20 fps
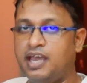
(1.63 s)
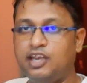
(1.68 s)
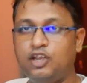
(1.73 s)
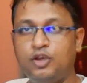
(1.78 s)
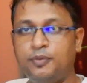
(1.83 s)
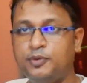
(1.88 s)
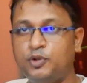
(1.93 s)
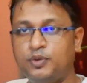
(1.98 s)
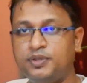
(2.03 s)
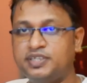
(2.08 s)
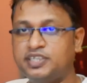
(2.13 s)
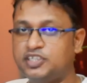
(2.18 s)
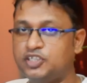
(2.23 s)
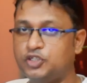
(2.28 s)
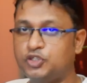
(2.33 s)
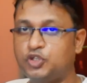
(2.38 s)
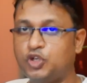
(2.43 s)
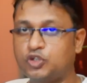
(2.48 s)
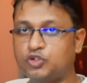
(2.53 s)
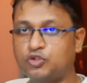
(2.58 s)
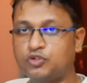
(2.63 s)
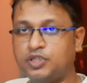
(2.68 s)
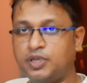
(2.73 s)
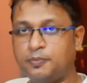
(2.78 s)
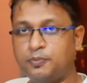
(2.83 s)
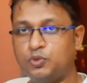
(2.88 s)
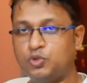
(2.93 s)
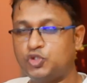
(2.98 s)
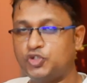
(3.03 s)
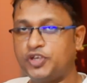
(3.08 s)
Hello everyone, this is Dr.
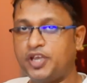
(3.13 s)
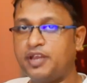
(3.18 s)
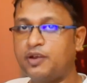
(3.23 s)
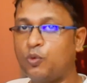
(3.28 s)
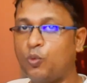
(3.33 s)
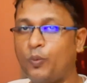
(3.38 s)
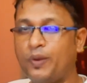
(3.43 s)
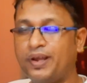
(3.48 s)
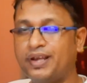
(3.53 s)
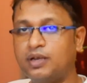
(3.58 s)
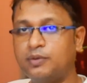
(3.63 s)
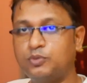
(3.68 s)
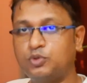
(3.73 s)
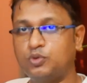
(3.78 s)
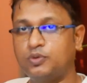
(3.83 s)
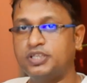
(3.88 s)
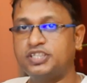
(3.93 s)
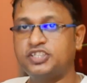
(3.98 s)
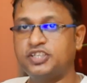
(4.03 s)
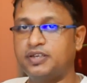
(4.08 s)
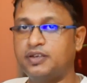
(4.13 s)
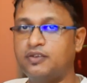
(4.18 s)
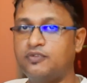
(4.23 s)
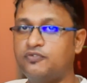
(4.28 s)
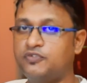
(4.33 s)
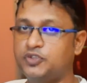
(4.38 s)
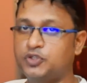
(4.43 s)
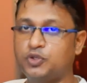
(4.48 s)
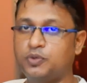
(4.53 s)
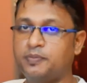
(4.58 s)
Taposh and welcome to our
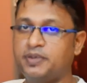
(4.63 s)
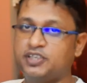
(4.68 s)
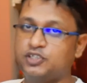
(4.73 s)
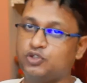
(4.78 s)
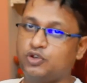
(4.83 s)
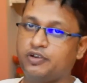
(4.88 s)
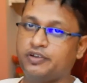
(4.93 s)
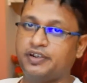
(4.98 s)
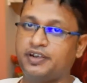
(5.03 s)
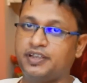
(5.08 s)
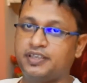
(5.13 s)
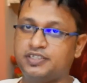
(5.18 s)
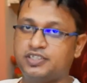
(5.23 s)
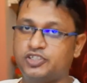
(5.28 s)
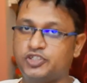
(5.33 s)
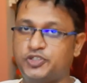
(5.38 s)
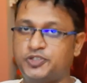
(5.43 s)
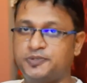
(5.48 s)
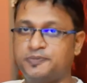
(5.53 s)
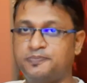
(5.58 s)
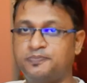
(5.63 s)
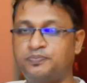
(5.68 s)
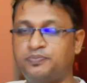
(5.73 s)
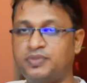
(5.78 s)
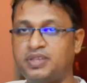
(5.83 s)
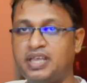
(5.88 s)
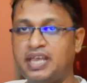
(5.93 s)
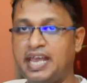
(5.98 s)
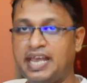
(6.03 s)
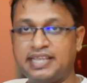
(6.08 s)
channel Physiomax Organization.
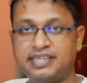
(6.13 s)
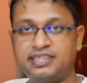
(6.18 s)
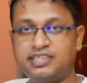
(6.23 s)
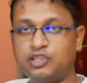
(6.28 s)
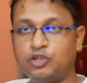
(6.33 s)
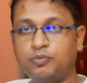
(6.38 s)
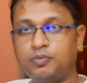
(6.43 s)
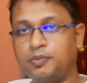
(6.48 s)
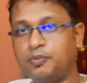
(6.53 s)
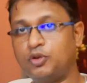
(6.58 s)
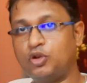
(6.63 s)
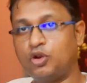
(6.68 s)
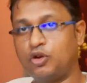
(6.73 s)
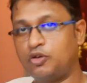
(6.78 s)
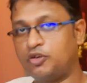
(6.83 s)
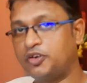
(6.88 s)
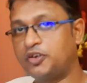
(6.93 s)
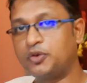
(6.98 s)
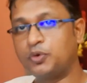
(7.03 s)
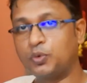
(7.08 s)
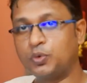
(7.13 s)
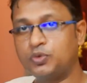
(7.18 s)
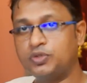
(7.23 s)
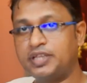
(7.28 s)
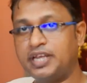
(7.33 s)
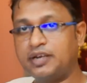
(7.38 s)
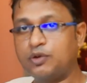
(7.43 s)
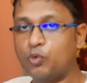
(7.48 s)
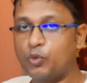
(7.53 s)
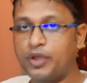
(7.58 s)
As you people already
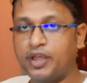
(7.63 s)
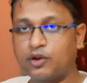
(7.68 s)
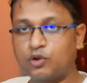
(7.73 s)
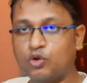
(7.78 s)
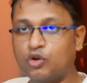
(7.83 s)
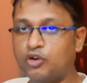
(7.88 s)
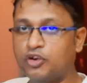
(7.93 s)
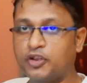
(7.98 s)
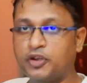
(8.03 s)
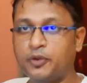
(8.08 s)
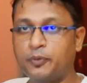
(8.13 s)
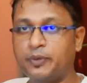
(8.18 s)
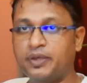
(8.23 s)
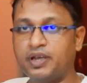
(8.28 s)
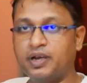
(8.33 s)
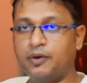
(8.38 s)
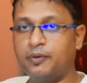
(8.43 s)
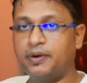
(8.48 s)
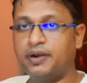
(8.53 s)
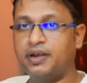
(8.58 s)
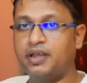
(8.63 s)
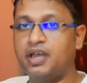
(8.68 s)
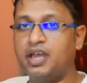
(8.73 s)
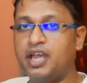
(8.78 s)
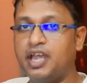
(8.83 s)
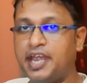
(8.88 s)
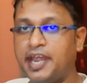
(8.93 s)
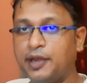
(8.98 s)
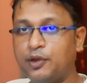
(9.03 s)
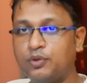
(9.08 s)
know that we are continuing our
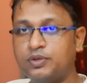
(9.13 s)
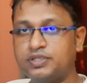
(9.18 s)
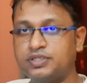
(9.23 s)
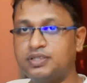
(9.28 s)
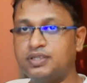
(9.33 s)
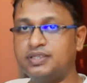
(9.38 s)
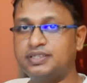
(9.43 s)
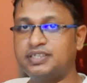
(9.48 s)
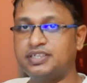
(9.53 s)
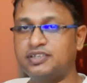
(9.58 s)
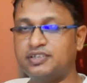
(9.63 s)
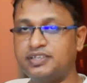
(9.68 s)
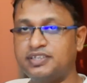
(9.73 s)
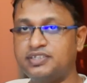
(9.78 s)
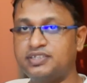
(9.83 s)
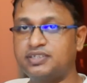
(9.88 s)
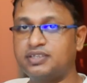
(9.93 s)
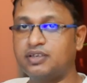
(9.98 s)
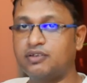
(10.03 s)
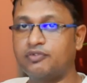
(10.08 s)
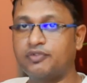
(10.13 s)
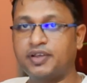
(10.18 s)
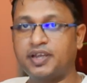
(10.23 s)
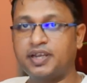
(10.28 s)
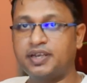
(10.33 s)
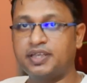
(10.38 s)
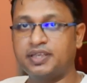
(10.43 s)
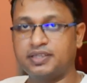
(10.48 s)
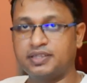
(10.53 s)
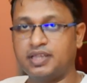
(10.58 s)
educational series
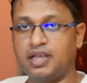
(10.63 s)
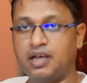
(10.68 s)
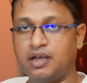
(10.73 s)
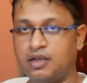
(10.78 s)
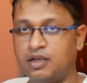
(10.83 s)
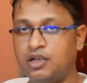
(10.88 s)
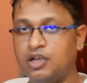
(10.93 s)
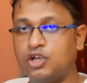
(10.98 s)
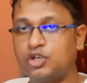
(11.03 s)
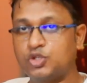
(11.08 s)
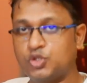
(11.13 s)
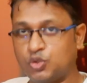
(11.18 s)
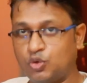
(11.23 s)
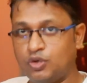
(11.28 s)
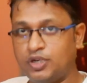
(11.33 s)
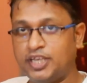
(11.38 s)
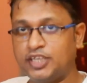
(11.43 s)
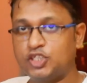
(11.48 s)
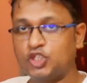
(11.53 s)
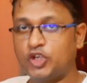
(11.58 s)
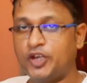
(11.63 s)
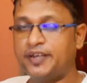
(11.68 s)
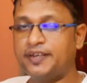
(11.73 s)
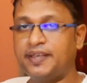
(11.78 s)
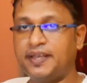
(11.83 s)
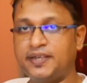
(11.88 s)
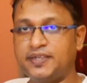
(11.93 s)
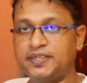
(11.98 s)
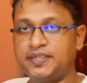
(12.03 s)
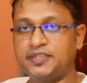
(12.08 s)
regarding the shoulder
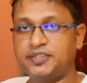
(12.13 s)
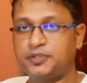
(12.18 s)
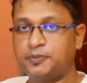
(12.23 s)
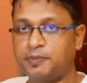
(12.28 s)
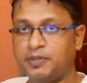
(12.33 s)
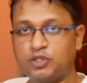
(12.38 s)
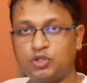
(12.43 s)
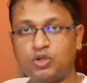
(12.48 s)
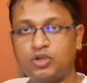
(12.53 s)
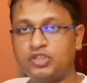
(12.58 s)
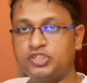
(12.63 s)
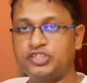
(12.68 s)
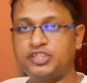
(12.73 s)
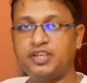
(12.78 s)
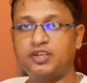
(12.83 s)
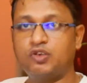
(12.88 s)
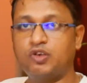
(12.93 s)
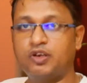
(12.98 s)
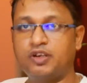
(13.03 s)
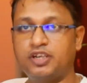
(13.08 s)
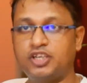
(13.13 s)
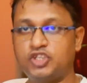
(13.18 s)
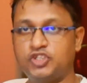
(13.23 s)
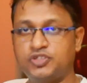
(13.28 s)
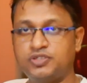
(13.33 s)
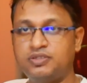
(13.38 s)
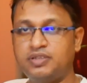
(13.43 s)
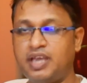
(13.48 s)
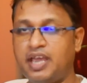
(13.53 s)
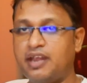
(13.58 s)
joint and its pathological
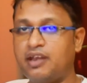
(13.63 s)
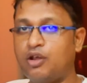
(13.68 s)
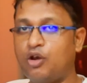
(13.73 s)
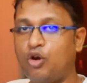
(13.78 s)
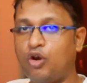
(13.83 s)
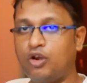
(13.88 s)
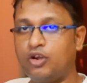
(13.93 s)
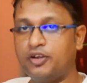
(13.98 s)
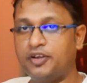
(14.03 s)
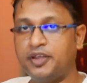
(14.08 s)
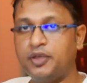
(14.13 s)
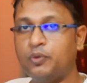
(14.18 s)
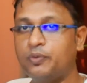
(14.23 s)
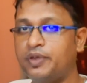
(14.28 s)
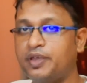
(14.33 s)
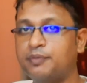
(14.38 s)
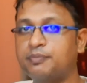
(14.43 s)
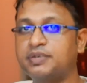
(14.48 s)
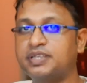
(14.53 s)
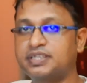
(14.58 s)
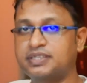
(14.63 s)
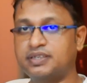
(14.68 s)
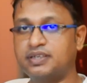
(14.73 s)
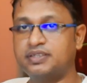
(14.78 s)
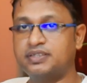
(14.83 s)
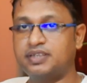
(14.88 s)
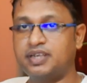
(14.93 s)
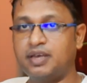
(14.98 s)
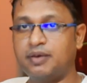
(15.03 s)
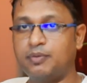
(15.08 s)
condition, and already we have
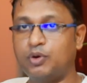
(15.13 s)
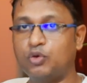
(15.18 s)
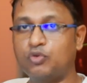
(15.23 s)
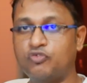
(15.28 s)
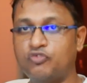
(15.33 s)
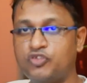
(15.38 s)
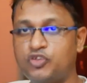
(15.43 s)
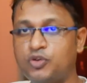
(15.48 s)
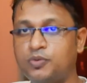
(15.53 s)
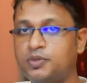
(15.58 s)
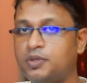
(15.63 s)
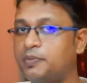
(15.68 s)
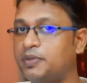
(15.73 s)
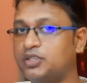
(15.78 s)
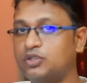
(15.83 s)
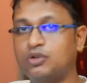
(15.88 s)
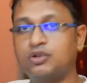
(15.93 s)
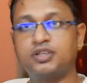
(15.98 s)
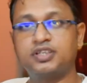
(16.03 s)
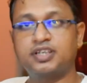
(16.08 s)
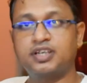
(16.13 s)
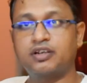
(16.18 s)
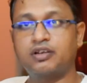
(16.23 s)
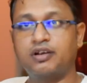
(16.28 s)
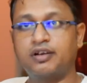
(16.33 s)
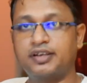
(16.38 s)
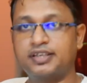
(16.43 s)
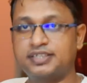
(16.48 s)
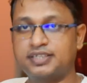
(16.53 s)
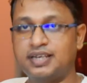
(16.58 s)
discussed about few of the
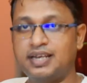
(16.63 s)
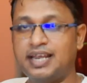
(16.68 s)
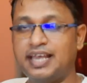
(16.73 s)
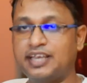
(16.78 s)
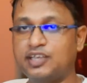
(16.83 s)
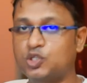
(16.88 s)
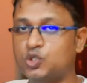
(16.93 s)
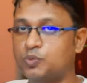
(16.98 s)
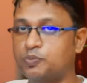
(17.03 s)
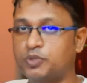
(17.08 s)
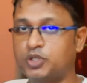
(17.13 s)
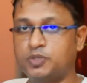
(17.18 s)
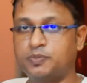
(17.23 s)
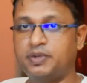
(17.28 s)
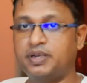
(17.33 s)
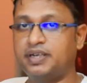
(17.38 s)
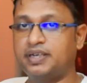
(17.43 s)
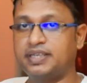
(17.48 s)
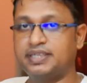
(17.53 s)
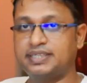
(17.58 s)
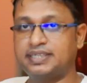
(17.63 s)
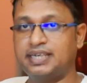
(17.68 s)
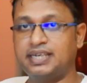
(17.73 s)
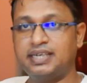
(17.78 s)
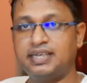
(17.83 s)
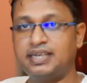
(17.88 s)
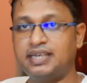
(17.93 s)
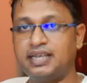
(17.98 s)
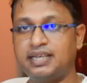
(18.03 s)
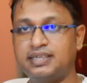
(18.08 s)
pathological conditions like supraspinatus
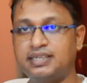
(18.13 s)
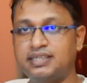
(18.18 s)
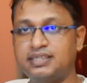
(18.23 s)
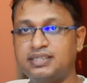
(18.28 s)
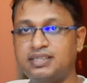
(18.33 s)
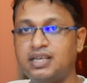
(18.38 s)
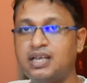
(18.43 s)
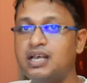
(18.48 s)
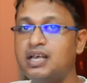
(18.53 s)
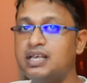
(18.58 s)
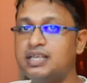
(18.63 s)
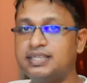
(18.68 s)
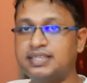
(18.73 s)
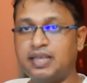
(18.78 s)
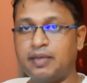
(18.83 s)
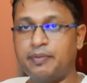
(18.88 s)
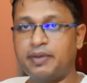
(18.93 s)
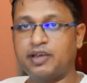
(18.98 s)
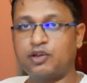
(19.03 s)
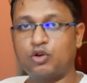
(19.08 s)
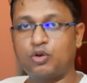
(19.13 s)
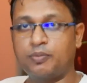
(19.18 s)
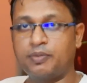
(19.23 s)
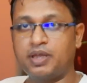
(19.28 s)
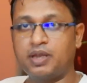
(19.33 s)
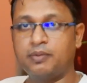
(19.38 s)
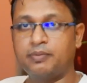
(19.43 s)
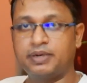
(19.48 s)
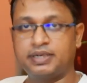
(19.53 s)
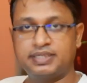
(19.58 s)
tendinitis,
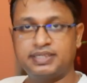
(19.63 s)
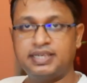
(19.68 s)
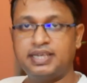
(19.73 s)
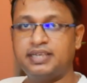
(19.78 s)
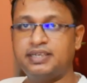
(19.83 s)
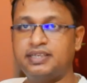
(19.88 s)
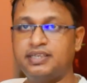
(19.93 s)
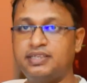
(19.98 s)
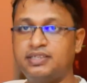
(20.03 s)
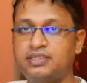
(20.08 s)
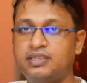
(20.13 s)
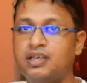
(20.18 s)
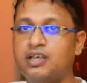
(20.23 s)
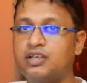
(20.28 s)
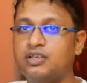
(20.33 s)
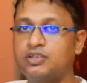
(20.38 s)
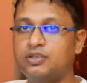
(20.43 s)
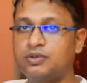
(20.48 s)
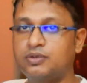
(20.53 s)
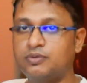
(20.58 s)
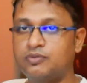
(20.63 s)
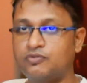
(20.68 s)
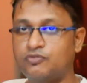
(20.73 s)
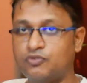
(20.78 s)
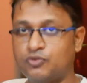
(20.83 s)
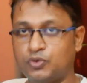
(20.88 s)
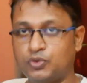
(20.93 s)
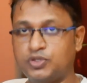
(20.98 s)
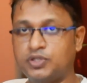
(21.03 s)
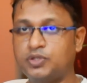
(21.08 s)
subacromial bursitis,
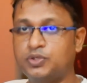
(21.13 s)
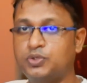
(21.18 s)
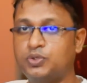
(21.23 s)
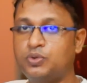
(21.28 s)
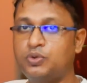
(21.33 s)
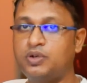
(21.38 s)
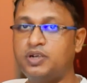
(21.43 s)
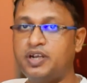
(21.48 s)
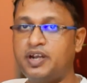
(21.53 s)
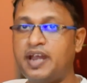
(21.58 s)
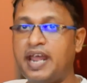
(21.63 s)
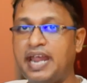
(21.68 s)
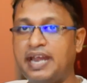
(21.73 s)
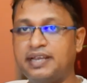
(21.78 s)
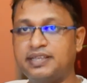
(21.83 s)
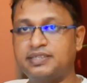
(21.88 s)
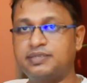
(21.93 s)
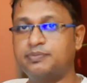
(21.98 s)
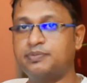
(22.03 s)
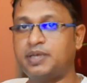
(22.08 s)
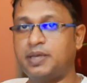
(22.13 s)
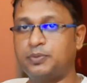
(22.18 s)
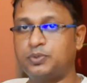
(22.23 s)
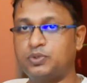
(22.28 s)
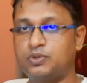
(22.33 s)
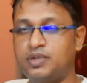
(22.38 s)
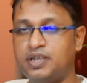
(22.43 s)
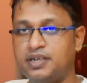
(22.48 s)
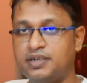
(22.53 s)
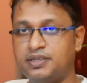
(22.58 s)
frozen shoulder, adhesive
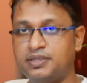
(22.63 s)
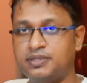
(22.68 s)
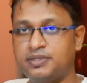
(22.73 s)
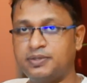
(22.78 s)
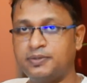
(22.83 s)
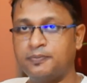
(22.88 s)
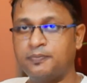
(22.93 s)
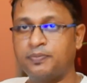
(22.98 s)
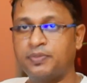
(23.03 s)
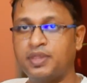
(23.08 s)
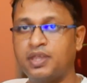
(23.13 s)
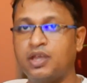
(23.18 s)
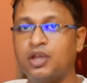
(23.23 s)
capsulitis.